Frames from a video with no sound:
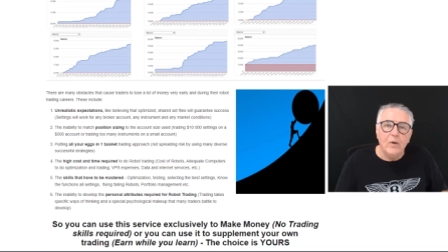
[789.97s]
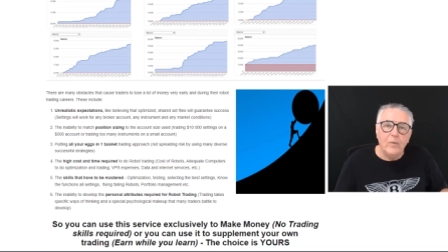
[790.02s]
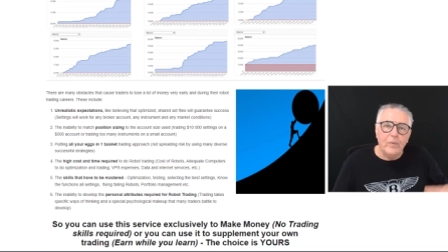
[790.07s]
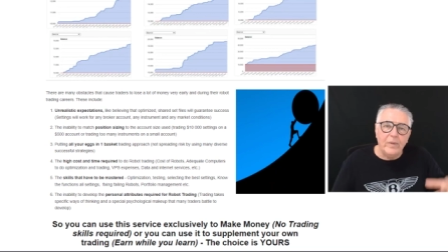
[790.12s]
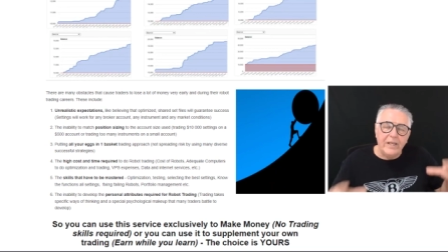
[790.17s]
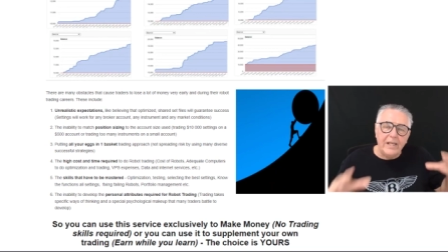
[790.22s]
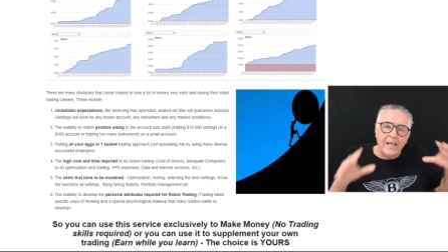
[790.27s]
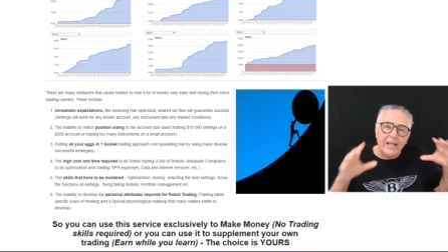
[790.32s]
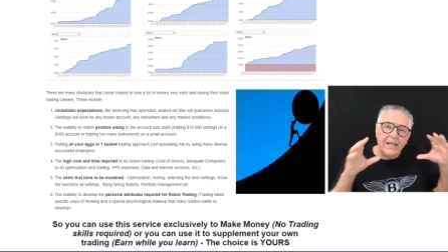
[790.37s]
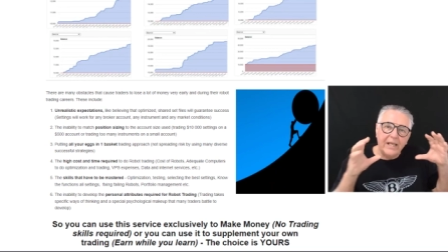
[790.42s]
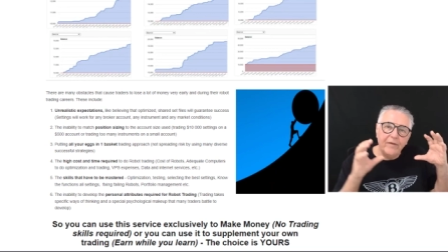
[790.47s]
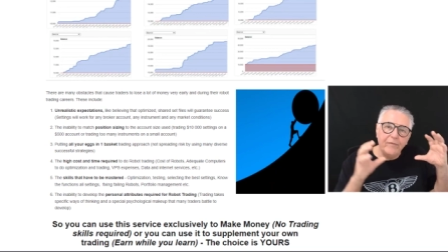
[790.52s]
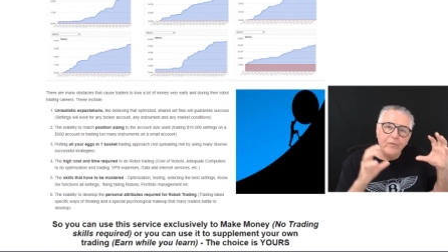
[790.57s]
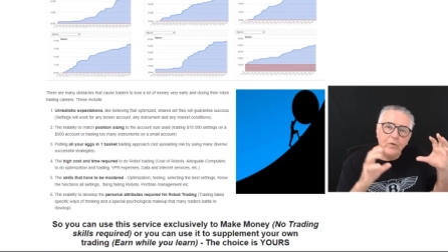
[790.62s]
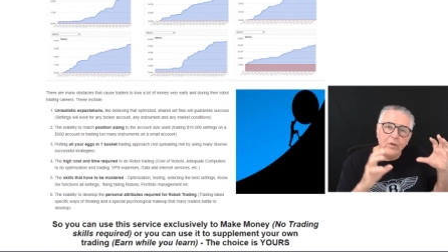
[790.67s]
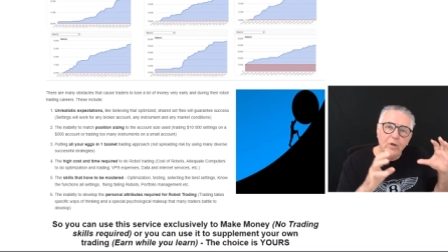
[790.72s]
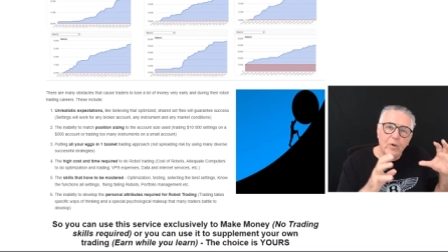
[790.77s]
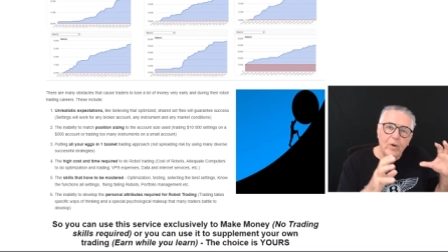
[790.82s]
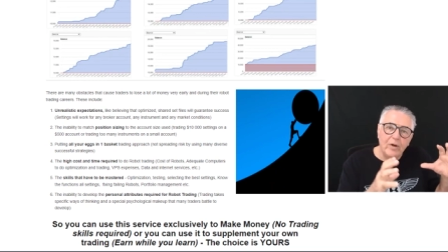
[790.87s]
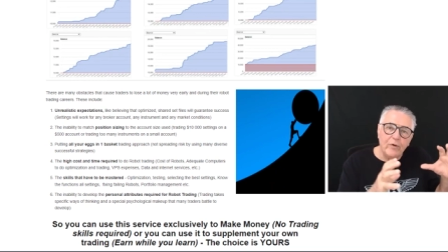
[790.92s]
We give
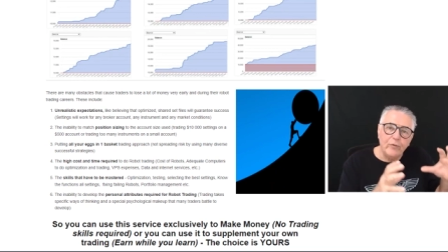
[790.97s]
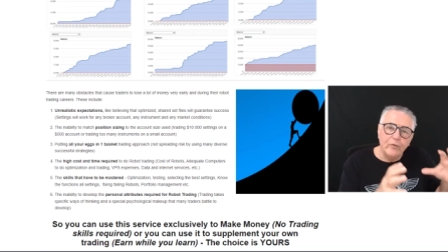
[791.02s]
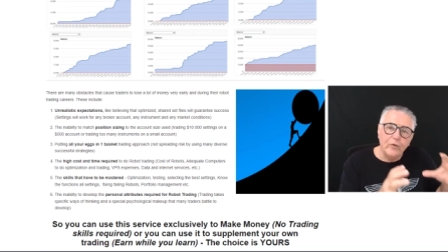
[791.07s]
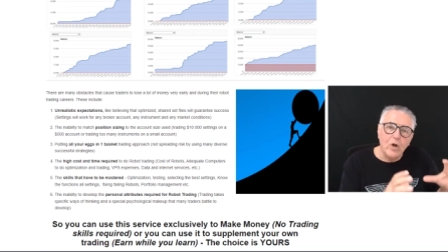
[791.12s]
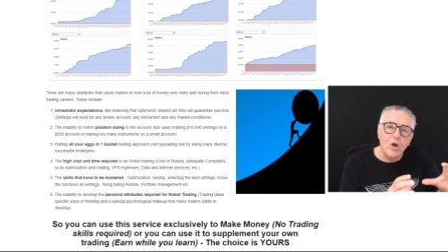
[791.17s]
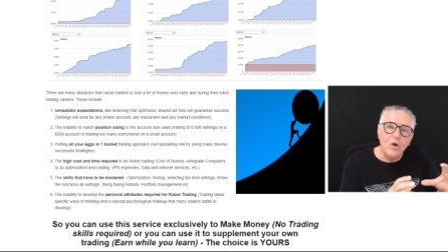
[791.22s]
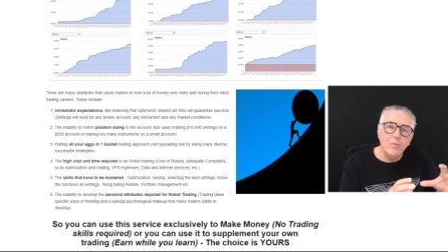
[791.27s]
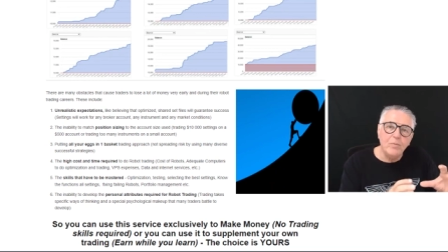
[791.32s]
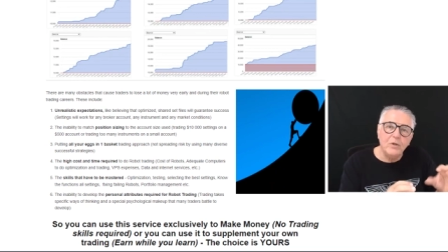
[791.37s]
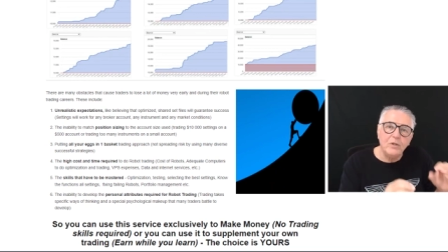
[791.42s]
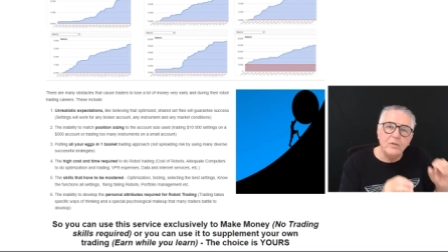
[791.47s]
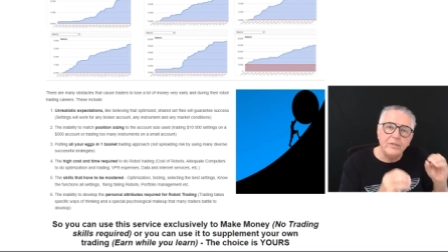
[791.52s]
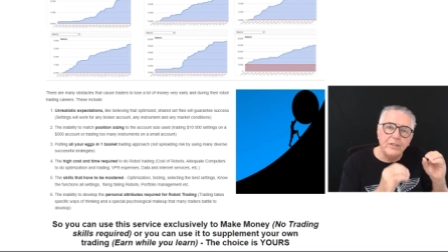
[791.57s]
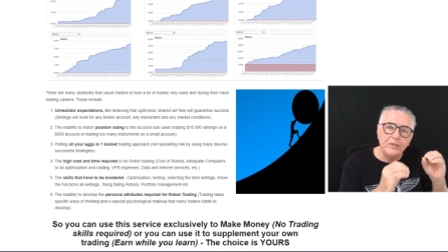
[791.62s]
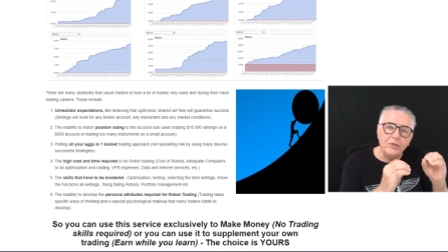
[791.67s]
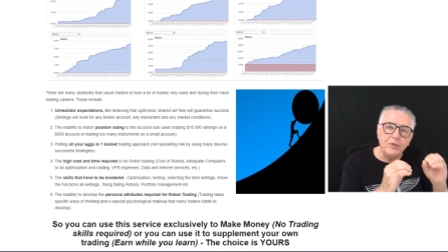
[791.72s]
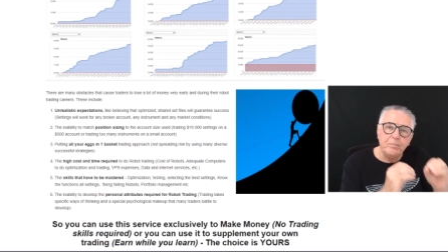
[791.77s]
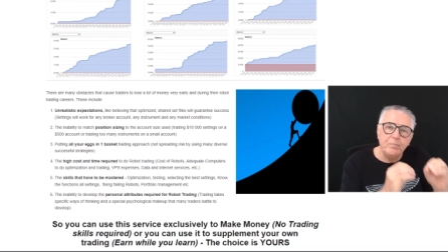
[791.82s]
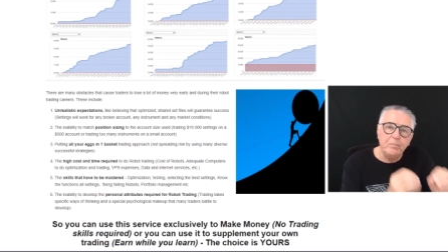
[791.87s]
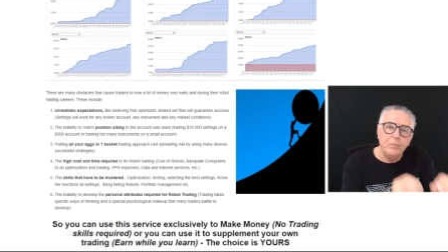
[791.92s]
you a robot
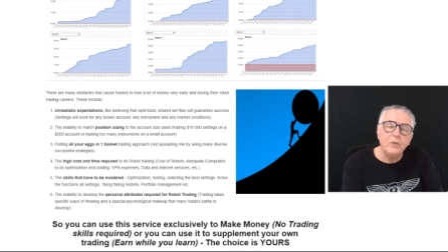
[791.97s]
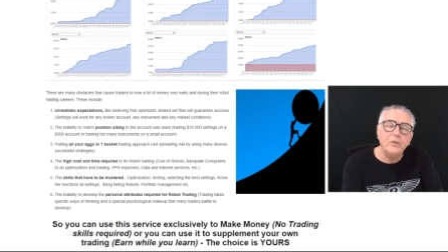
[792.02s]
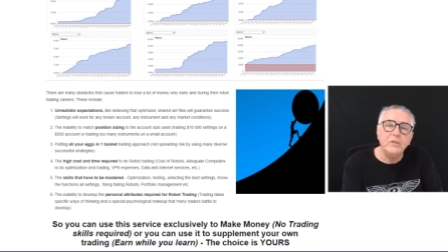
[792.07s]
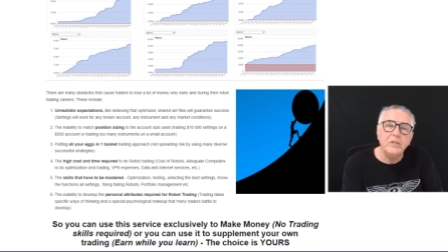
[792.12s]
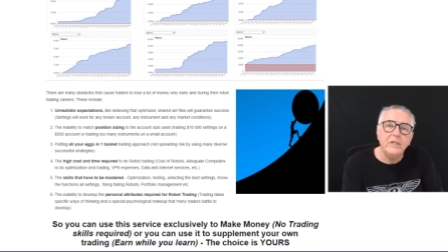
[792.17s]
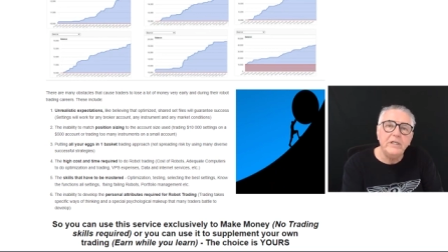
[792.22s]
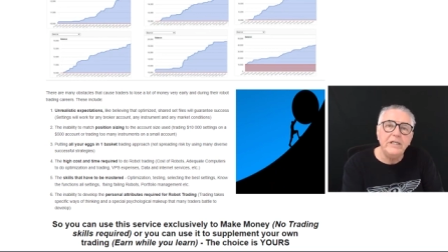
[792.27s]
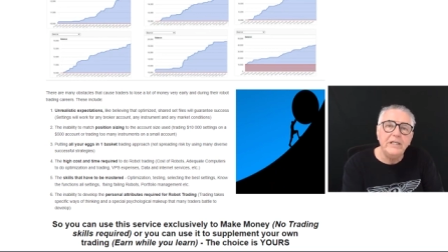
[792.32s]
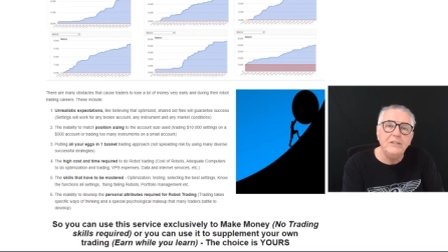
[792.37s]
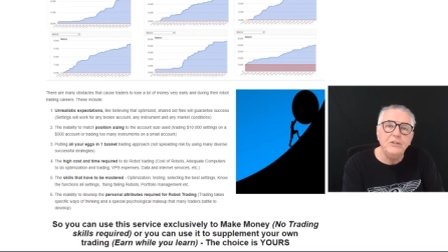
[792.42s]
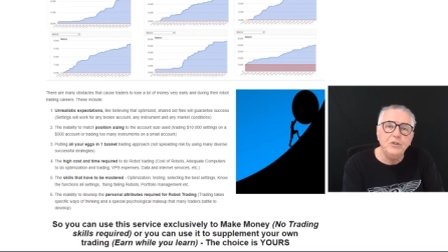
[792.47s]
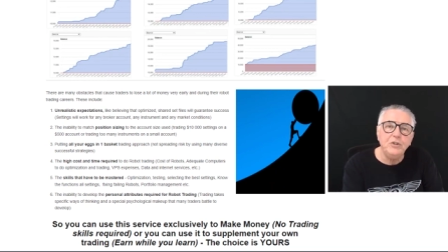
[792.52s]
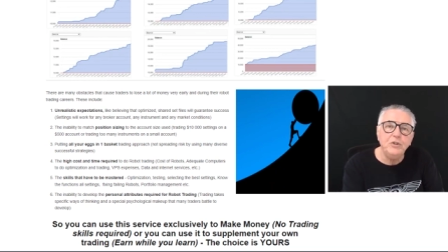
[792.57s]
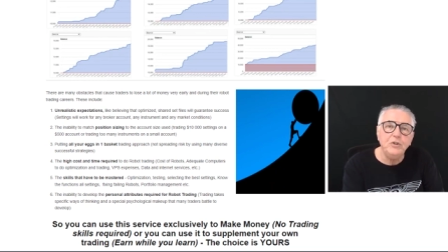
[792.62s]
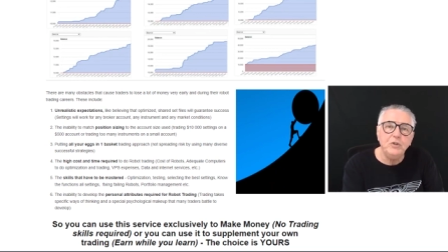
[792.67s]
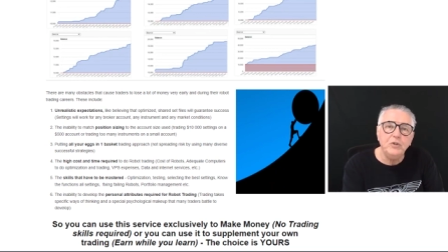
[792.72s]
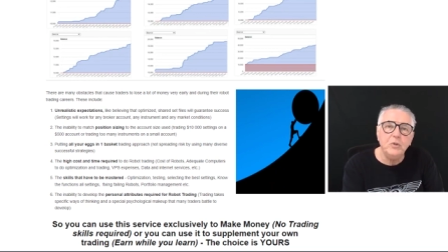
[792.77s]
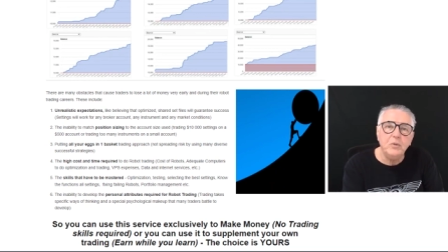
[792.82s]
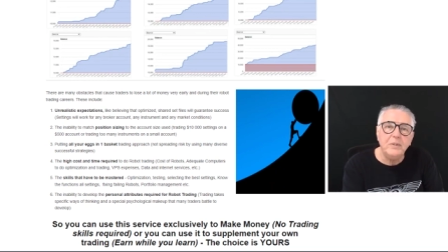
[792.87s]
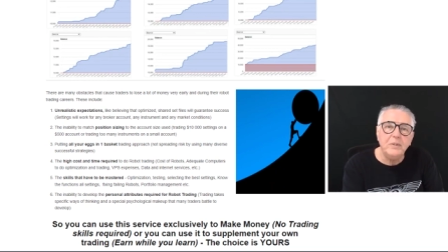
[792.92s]
that you put into
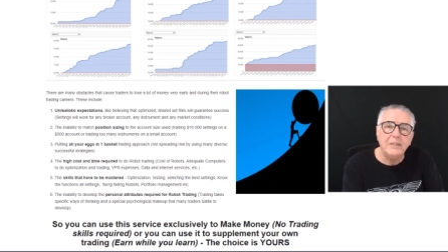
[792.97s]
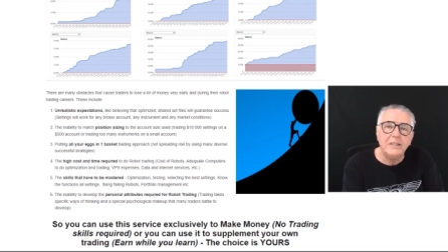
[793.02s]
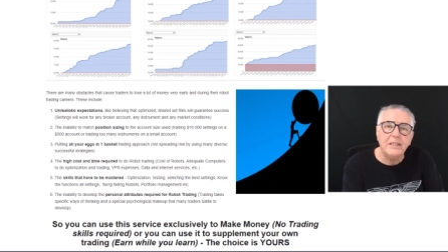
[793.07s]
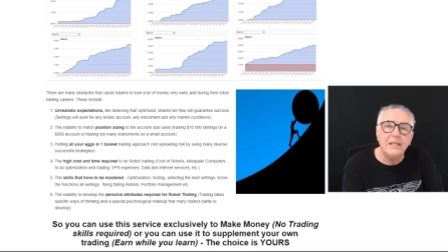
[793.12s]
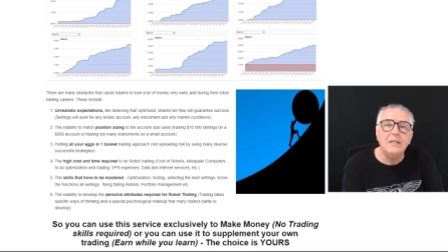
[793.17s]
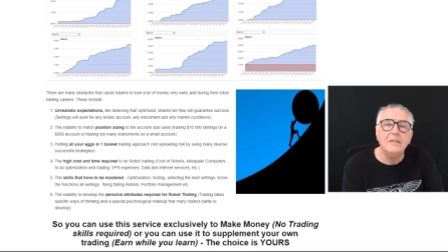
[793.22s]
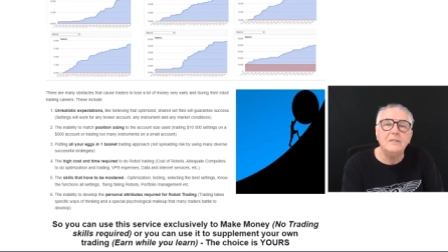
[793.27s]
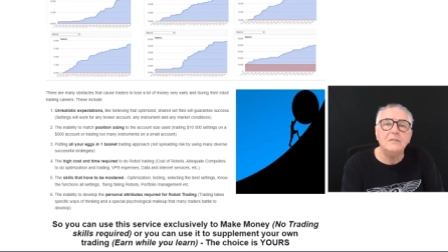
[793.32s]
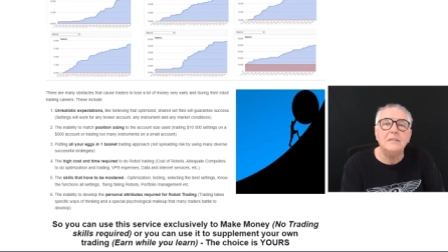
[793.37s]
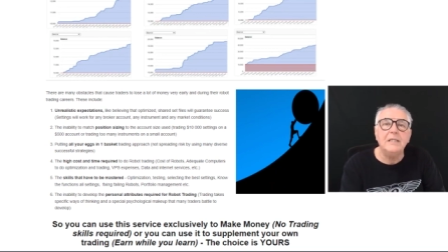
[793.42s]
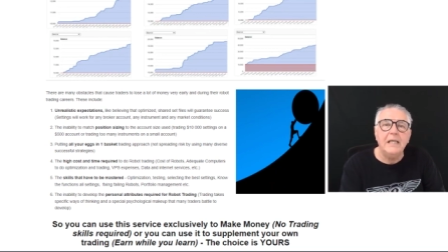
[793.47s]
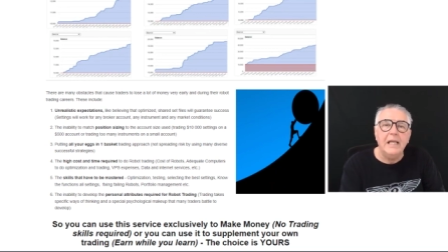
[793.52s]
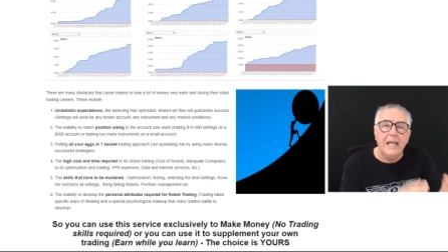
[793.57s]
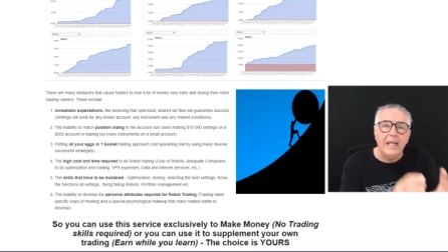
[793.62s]
your account.